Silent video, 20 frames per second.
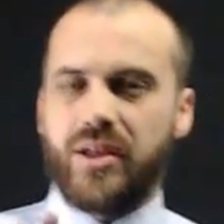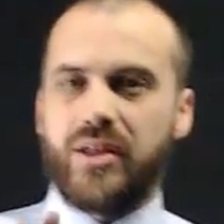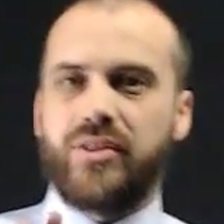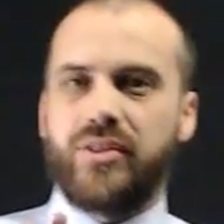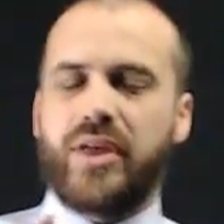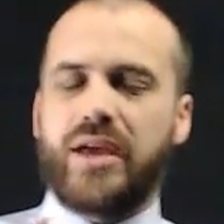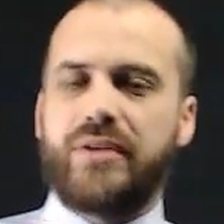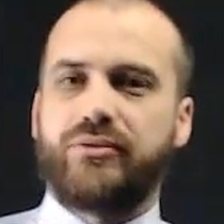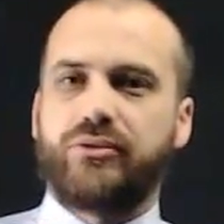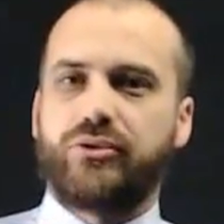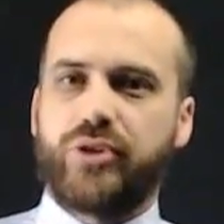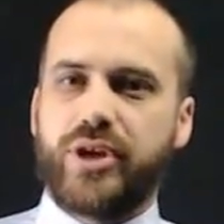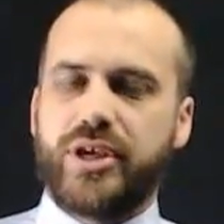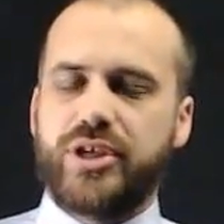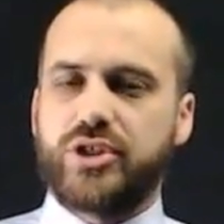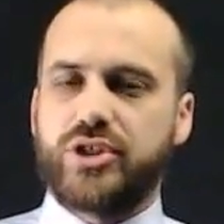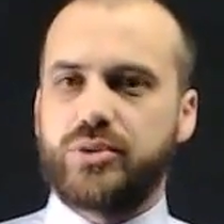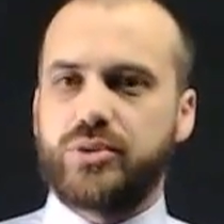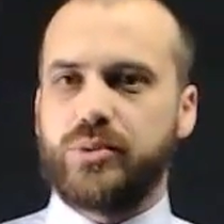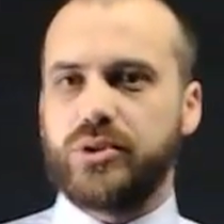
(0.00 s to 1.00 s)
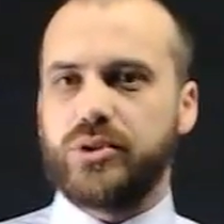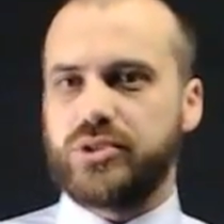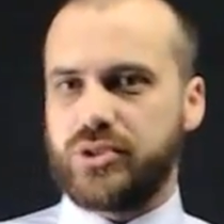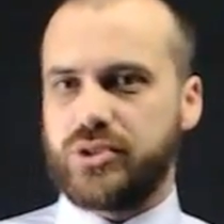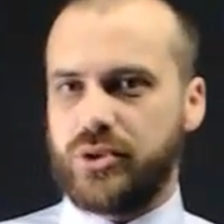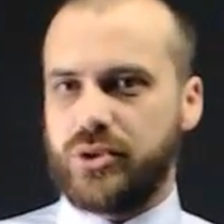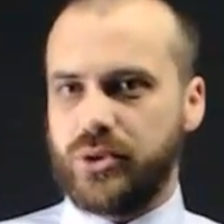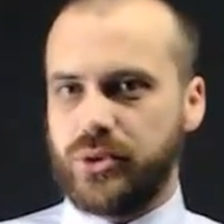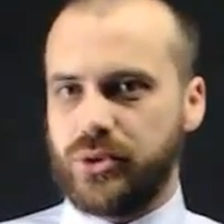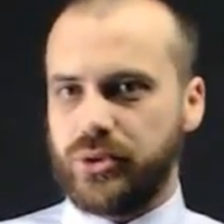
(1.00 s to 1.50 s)
They've reached what's
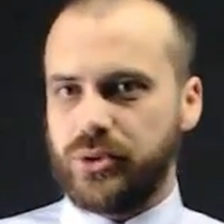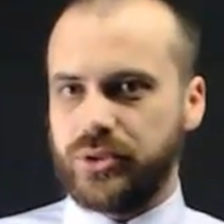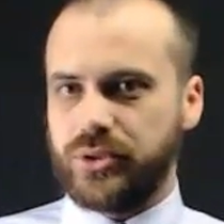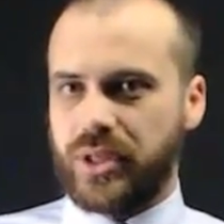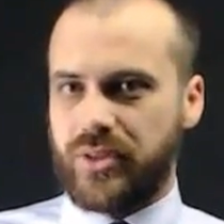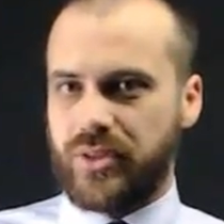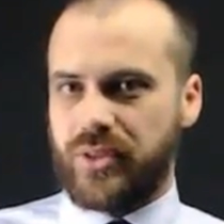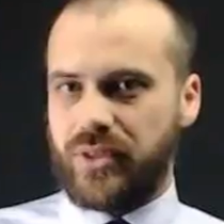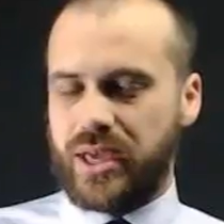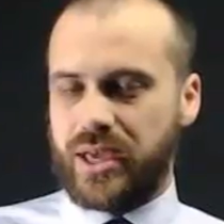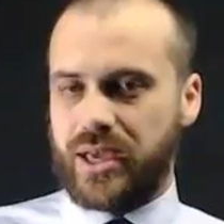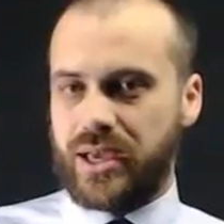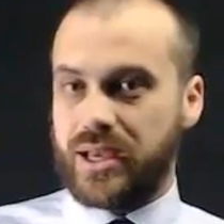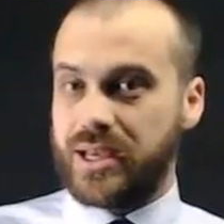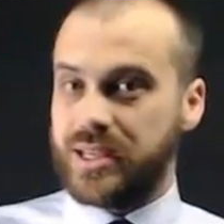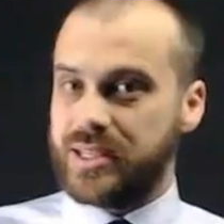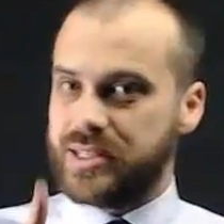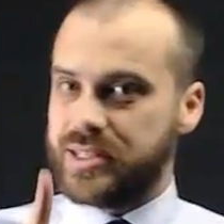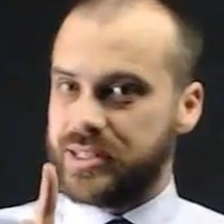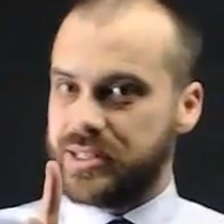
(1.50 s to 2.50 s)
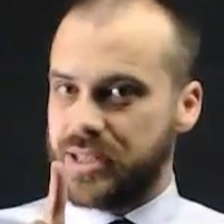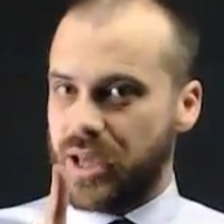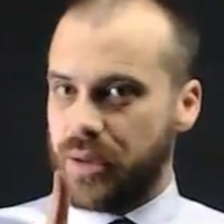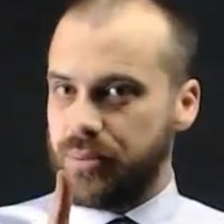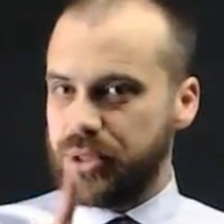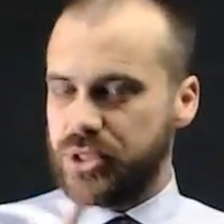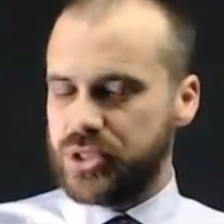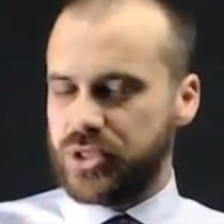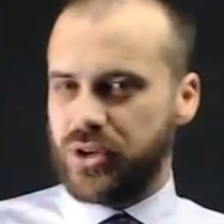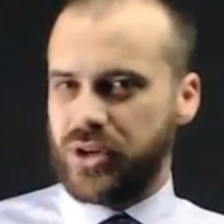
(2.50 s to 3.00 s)
called their
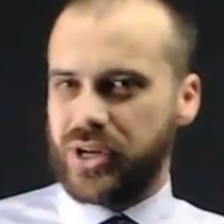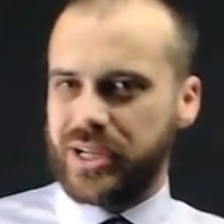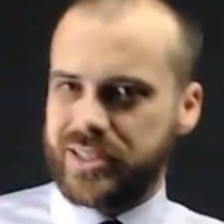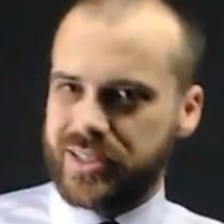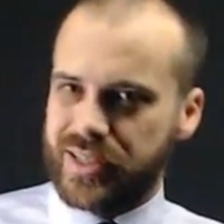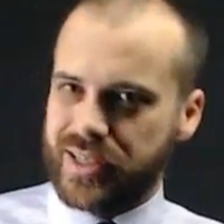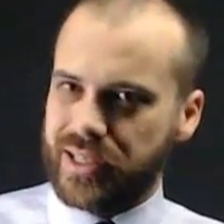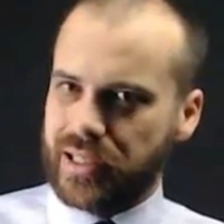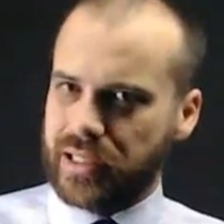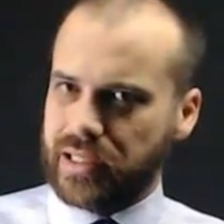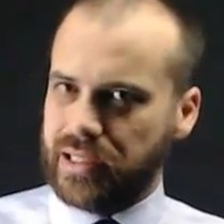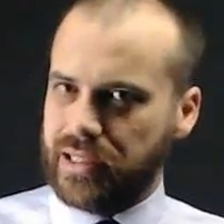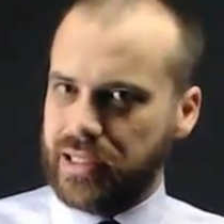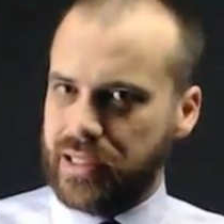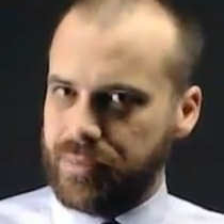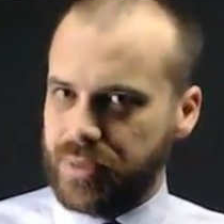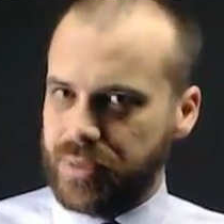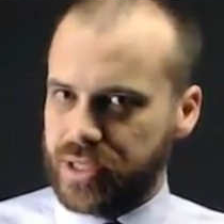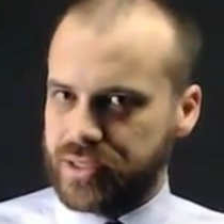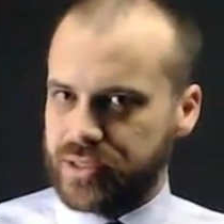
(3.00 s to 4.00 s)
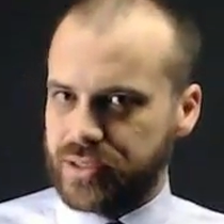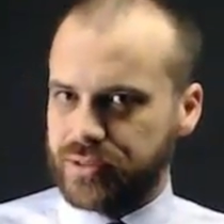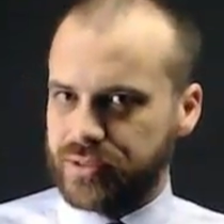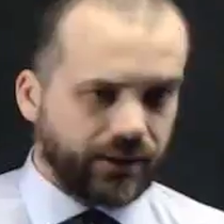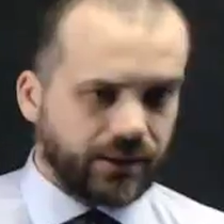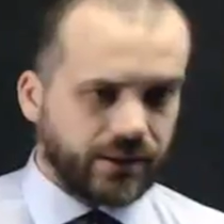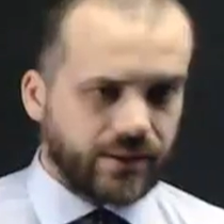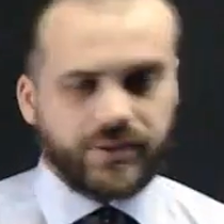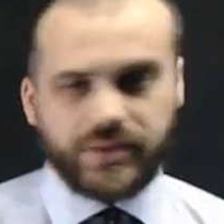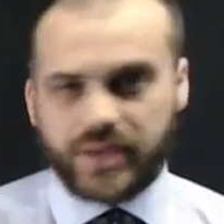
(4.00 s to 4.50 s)
subitizing limit.
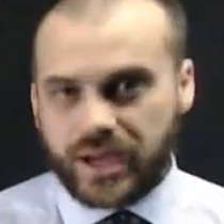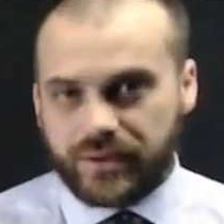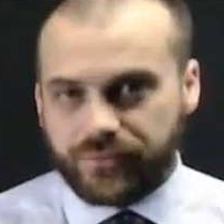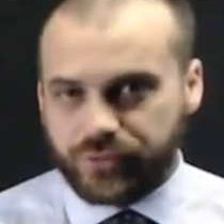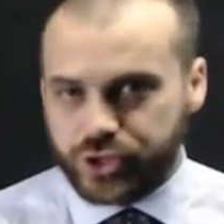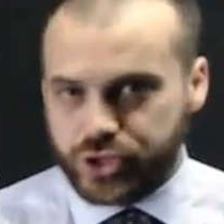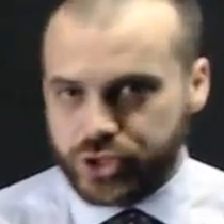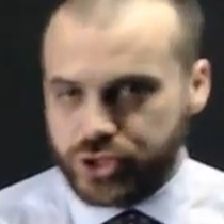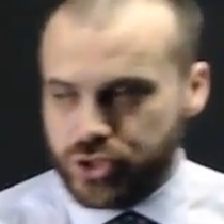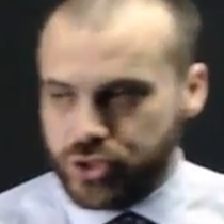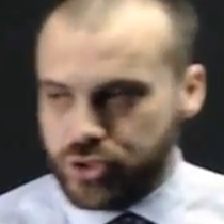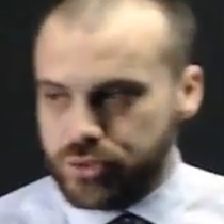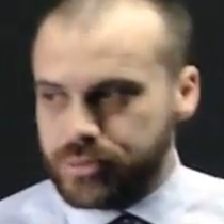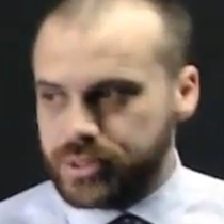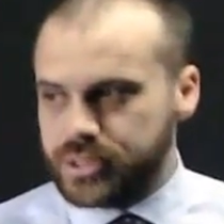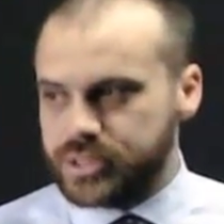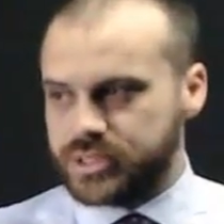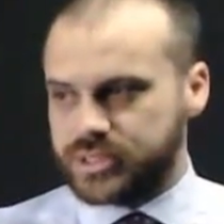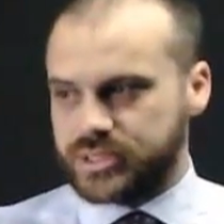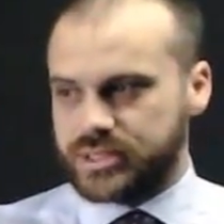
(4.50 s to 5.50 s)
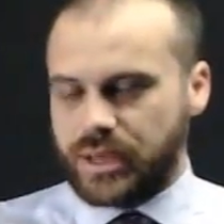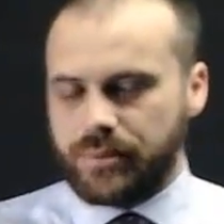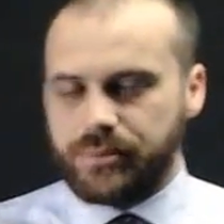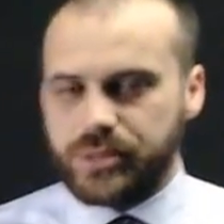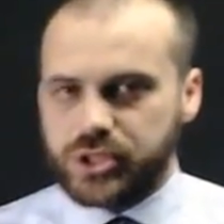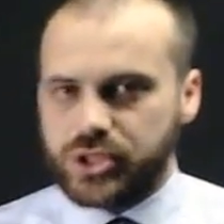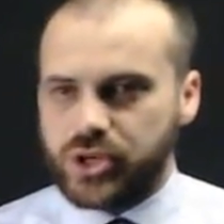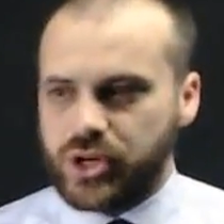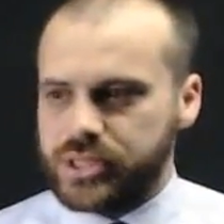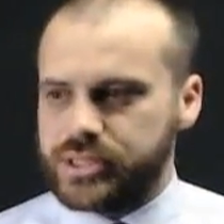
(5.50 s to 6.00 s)
Now, the average human's
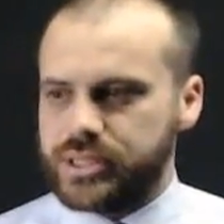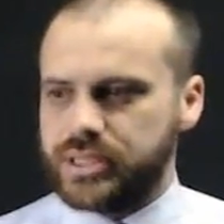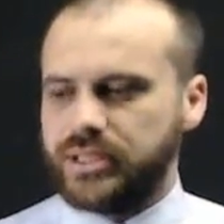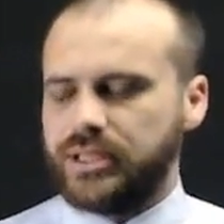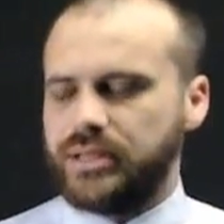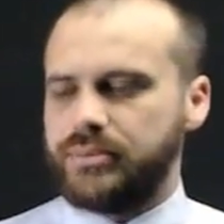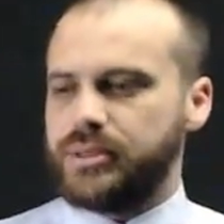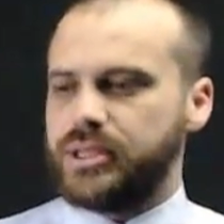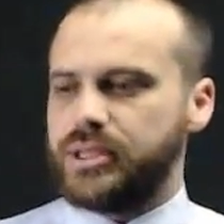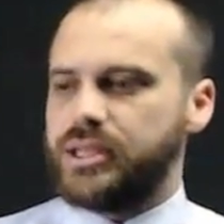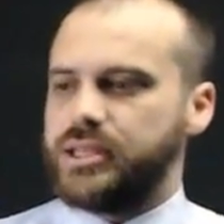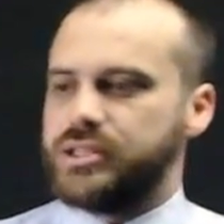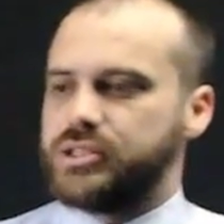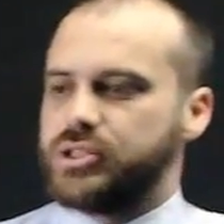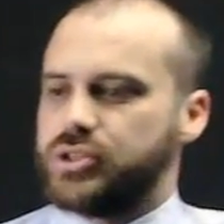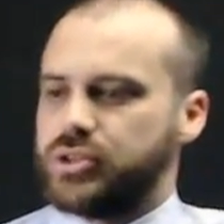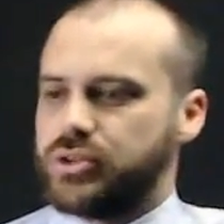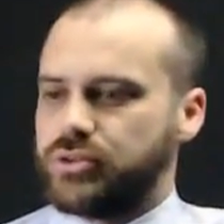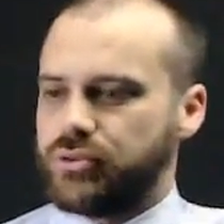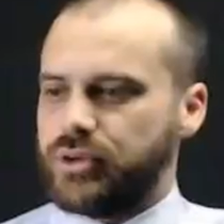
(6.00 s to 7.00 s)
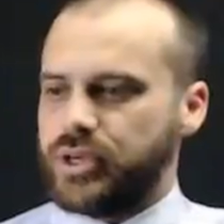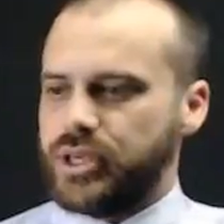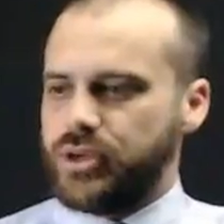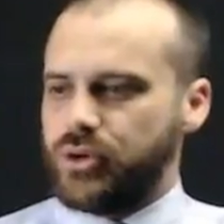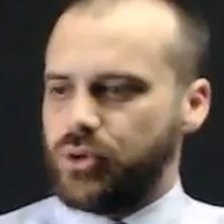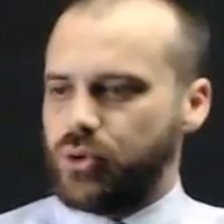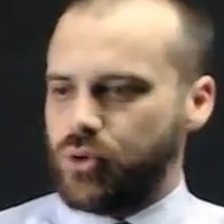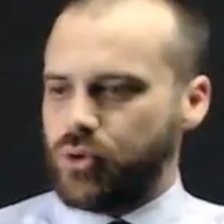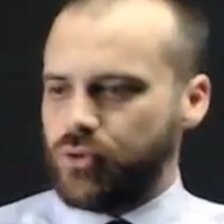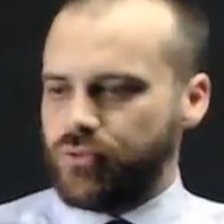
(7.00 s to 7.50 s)
subitizing limit is 3
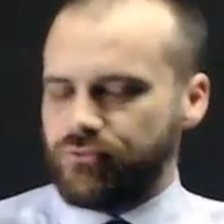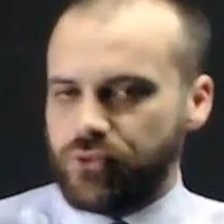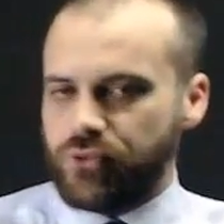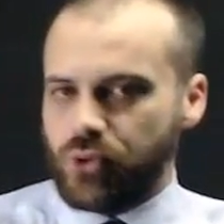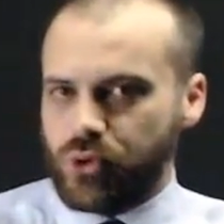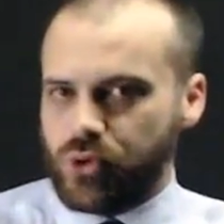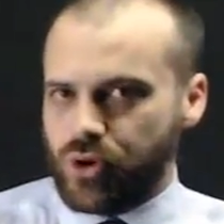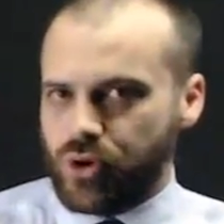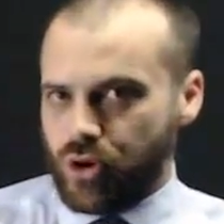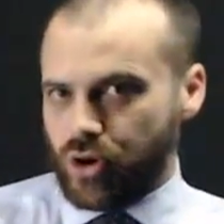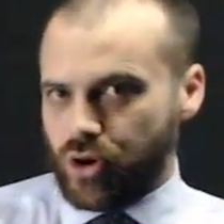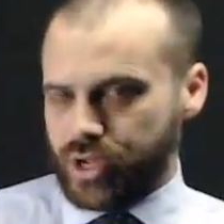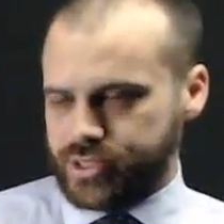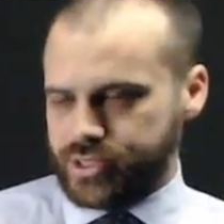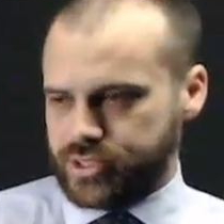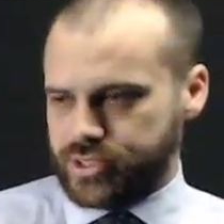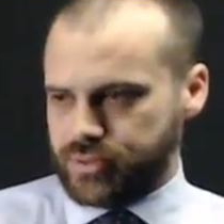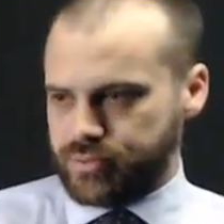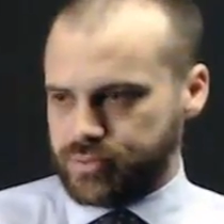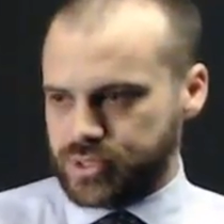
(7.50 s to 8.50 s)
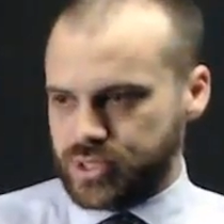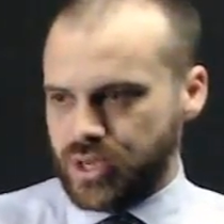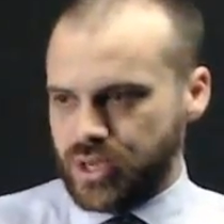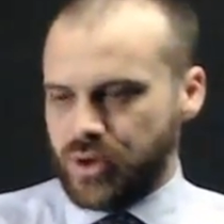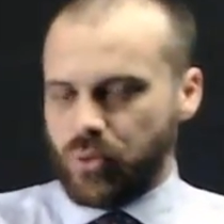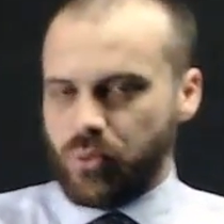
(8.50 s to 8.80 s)
or 4 items.